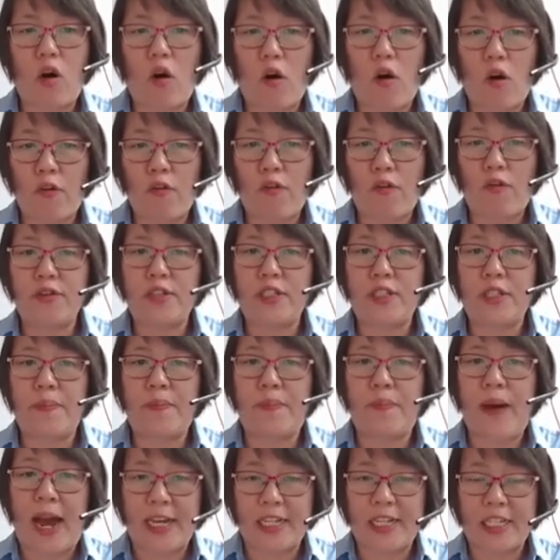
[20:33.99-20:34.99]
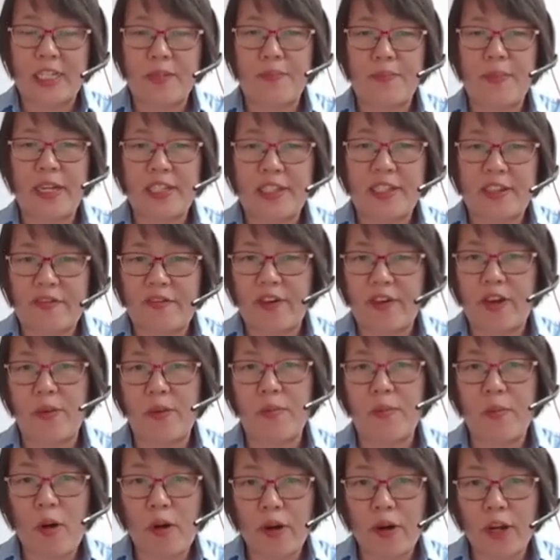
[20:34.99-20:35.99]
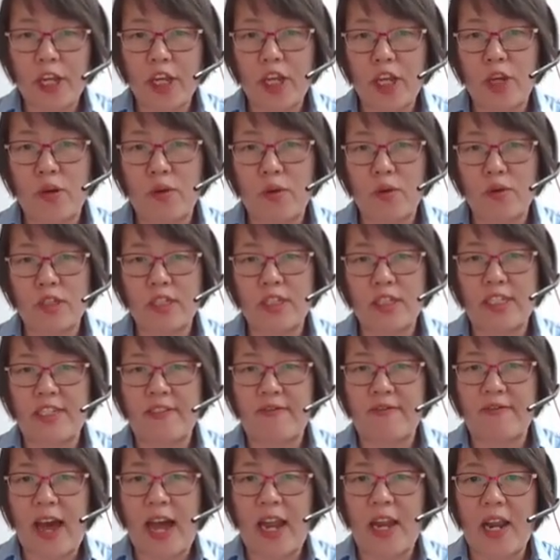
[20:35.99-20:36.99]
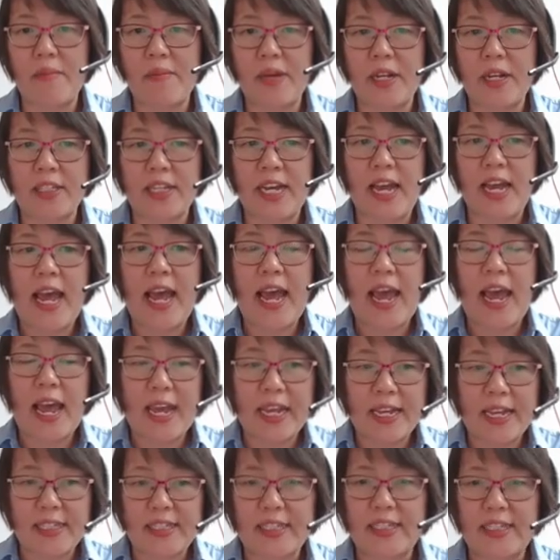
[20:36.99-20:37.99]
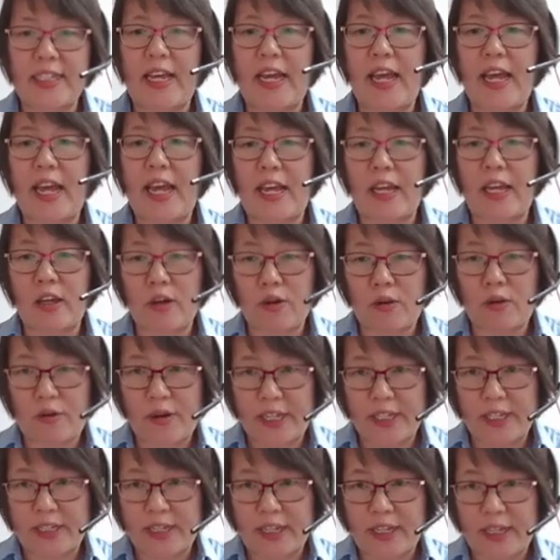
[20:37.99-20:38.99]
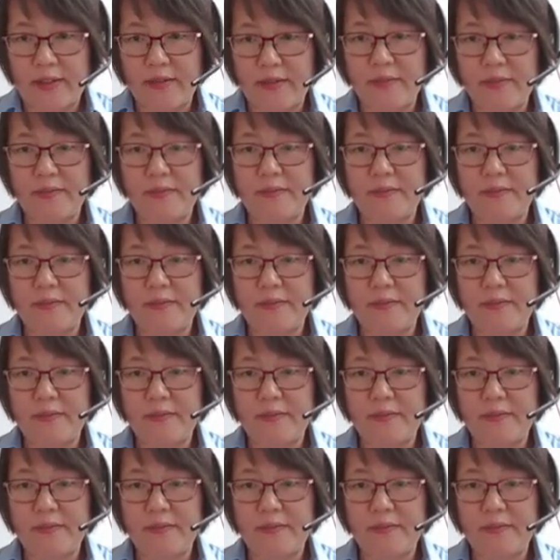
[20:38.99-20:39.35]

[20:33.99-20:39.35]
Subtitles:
of the bispecific molecules development is increasing.